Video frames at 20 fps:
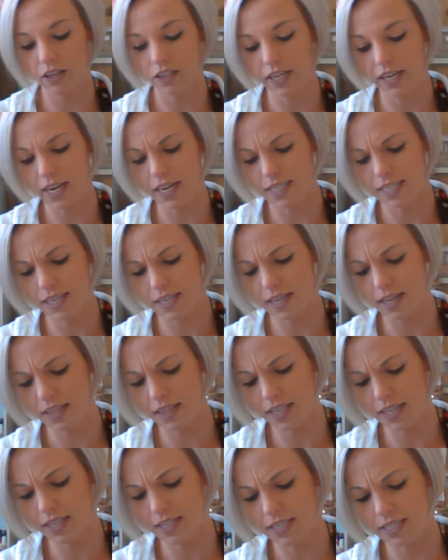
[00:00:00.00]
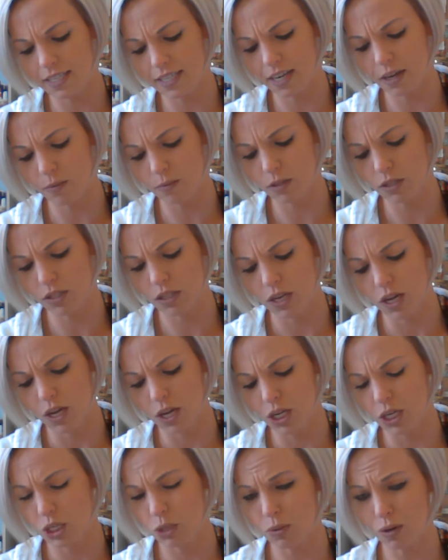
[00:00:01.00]
Like I said, I think this kit was
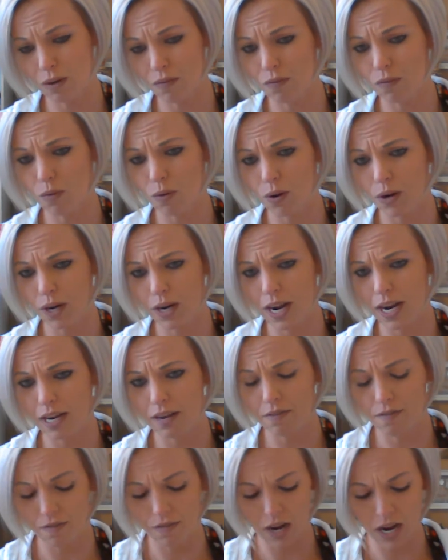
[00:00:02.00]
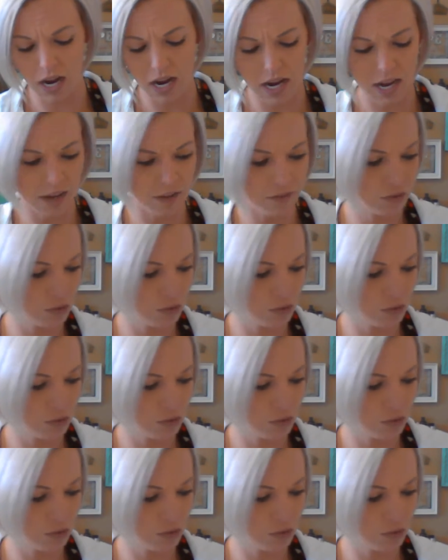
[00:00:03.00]
$24.95, $24.99.